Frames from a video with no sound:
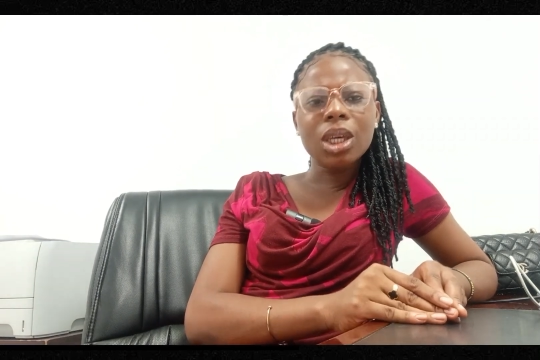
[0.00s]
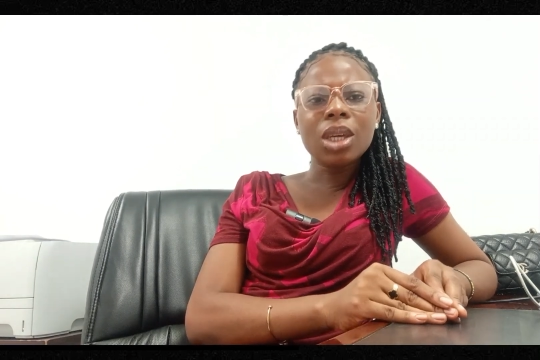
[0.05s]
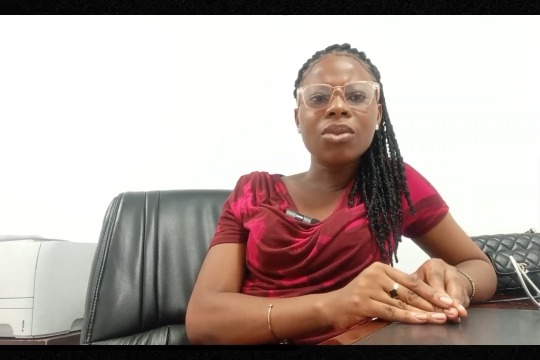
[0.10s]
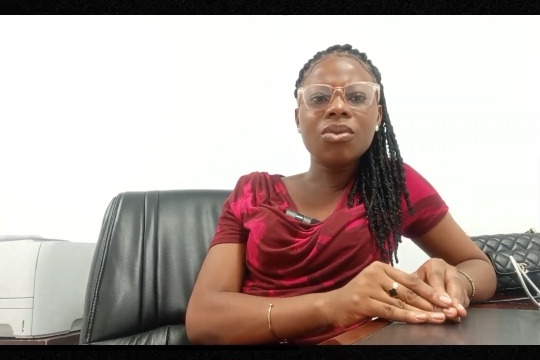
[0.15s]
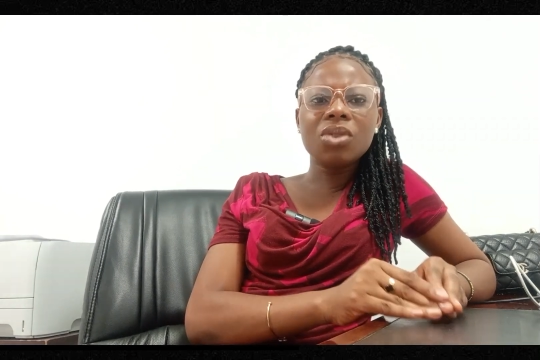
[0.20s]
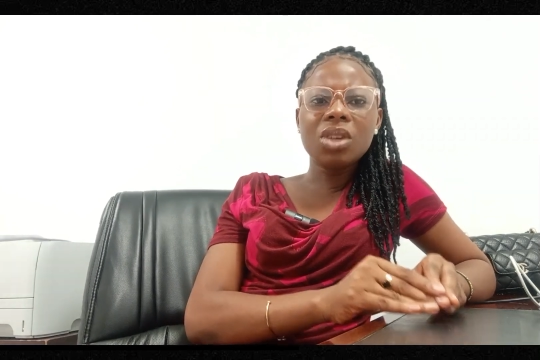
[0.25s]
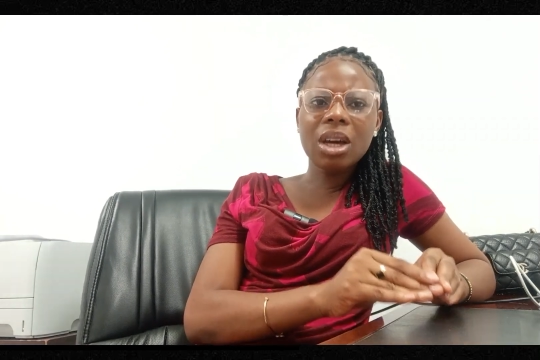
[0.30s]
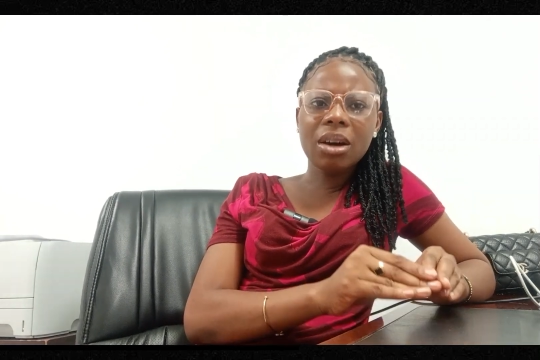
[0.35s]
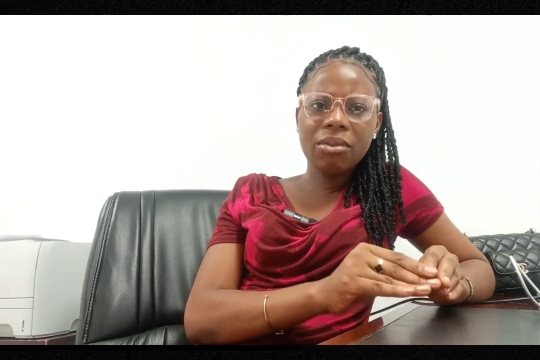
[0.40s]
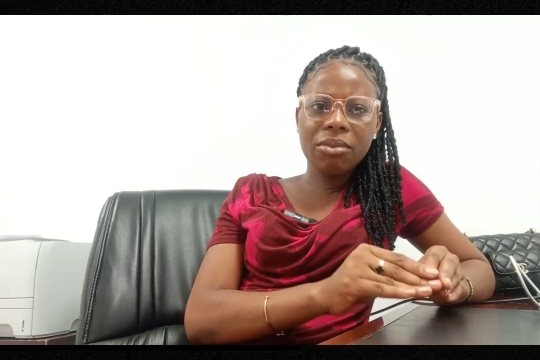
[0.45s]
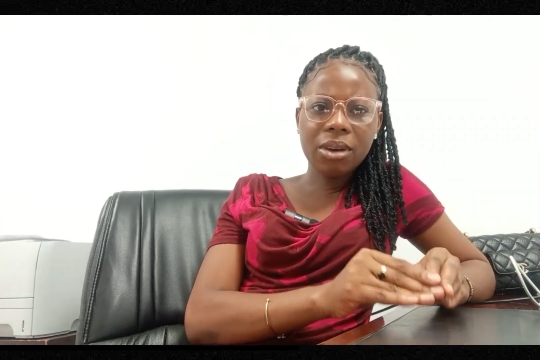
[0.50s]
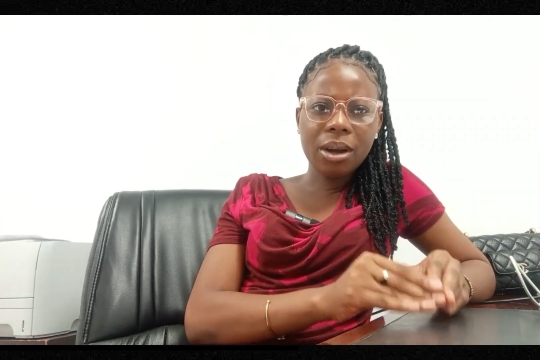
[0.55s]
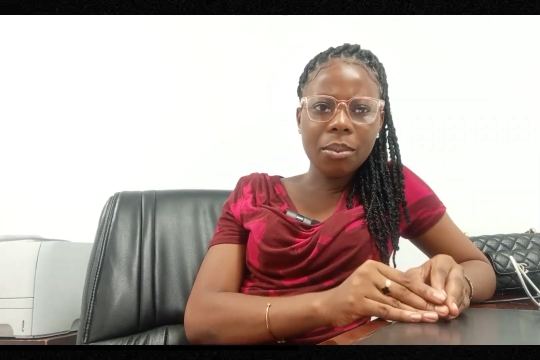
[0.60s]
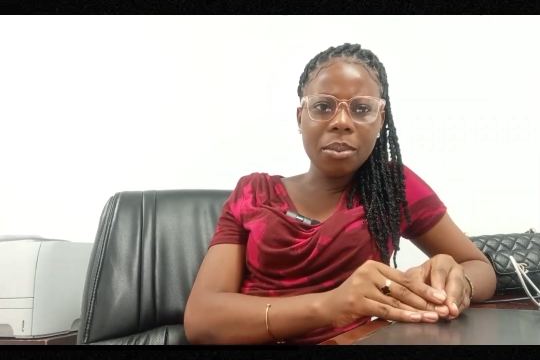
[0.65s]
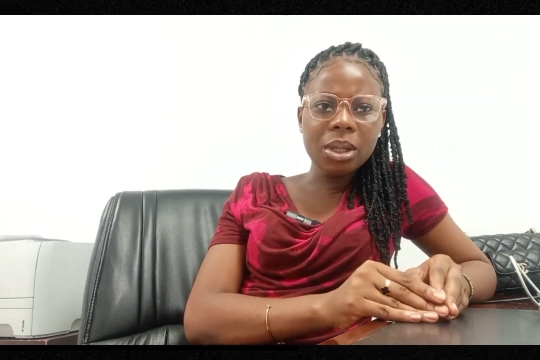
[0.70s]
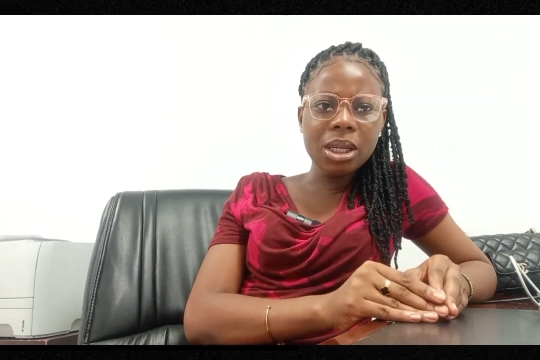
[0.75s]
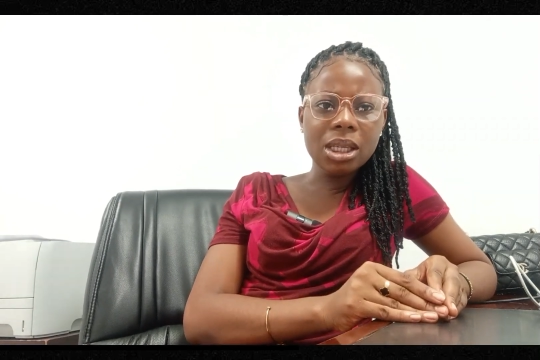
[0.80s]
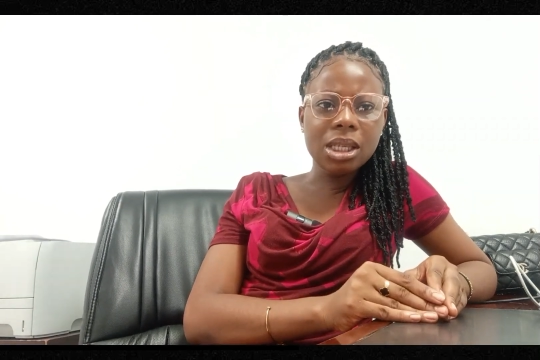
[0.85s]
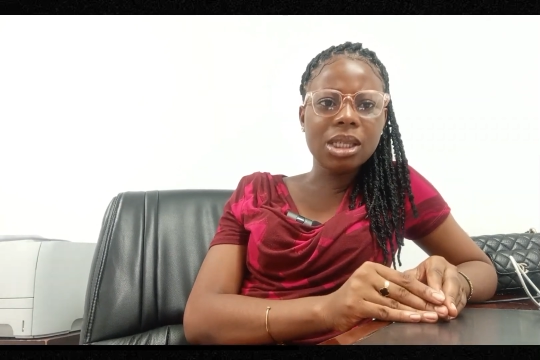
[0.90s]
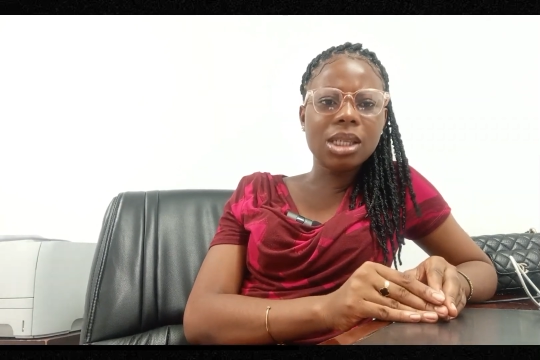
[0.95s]
if their
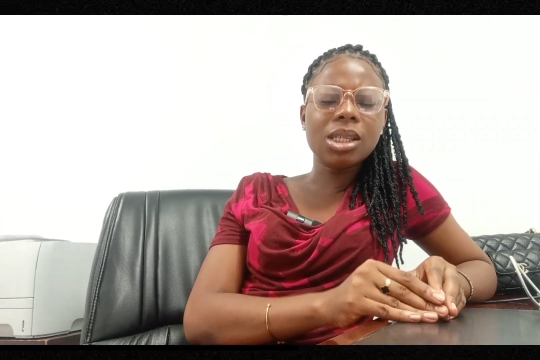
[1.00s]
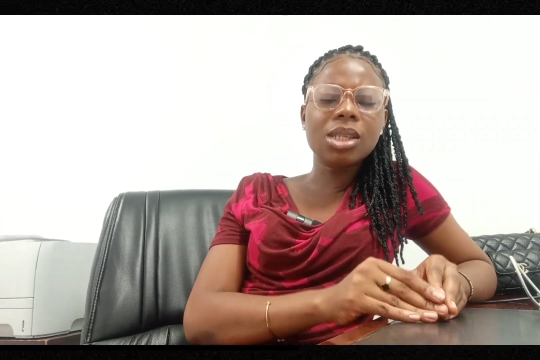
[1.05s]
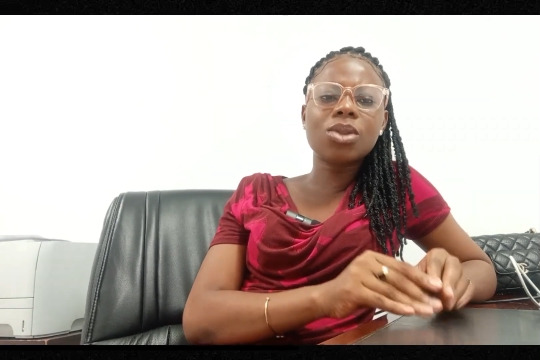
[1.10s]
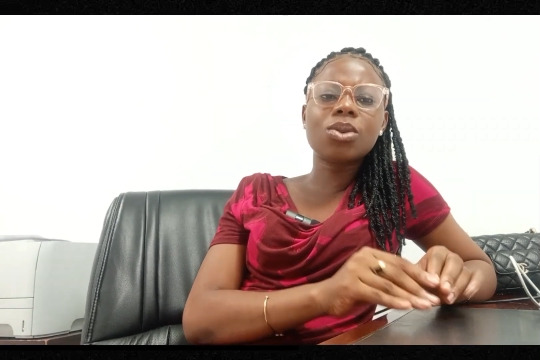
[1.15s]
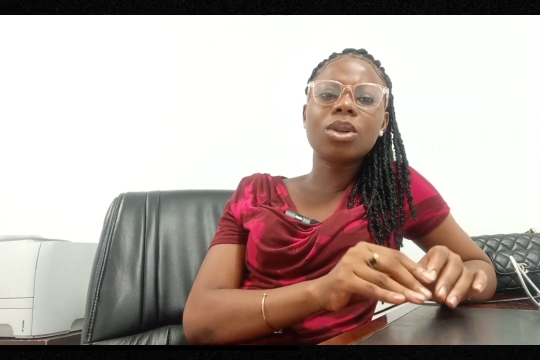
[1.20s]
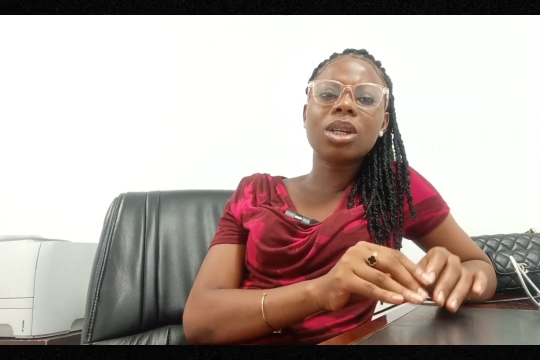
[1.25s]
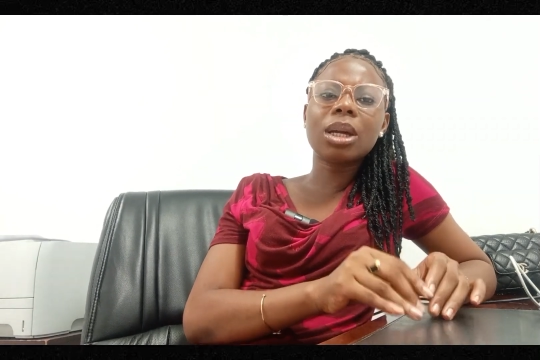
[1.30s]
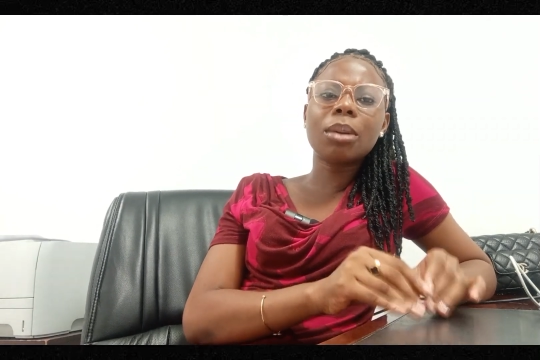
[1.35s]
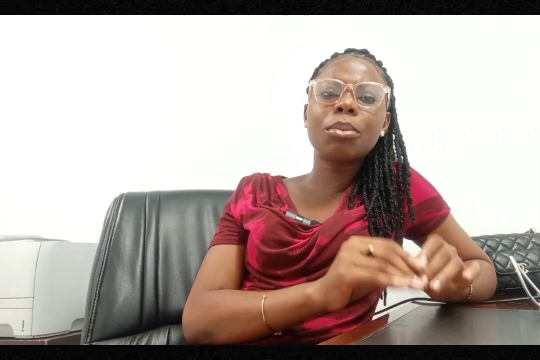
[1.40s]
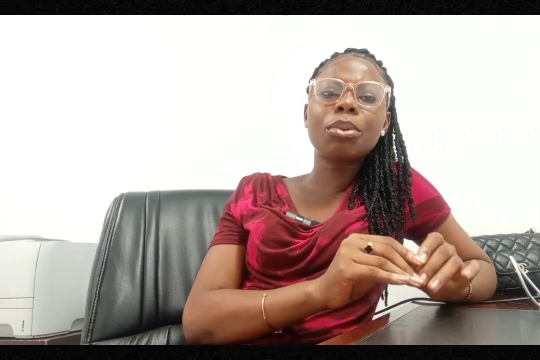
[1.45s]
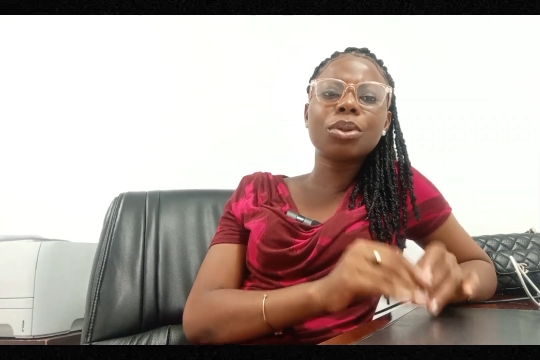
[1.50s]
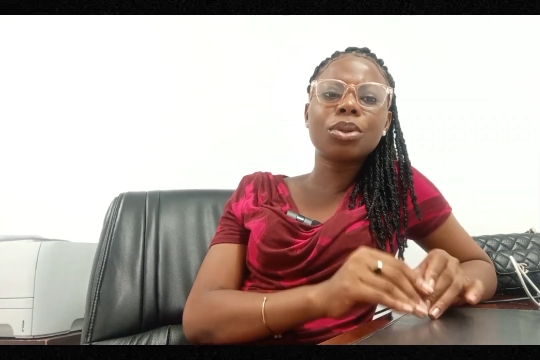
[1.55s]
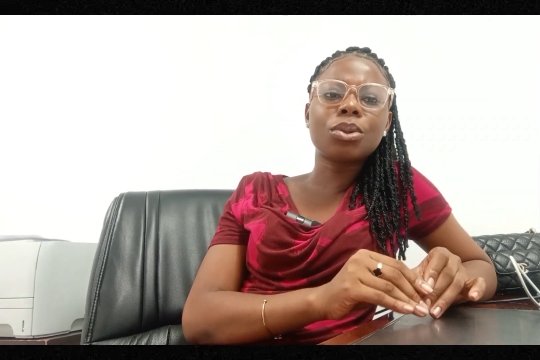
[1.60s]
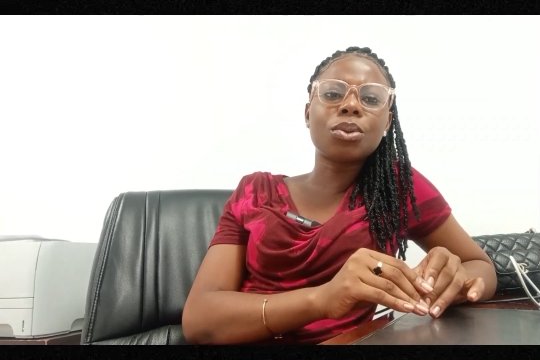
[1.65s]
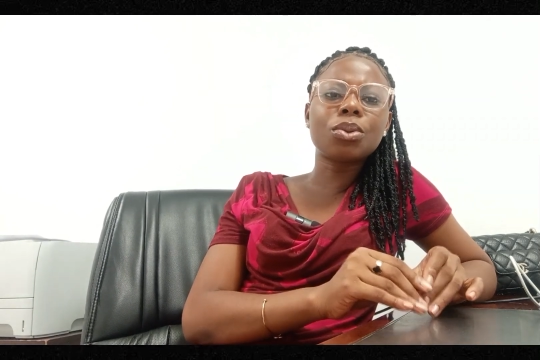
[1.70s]
family is unable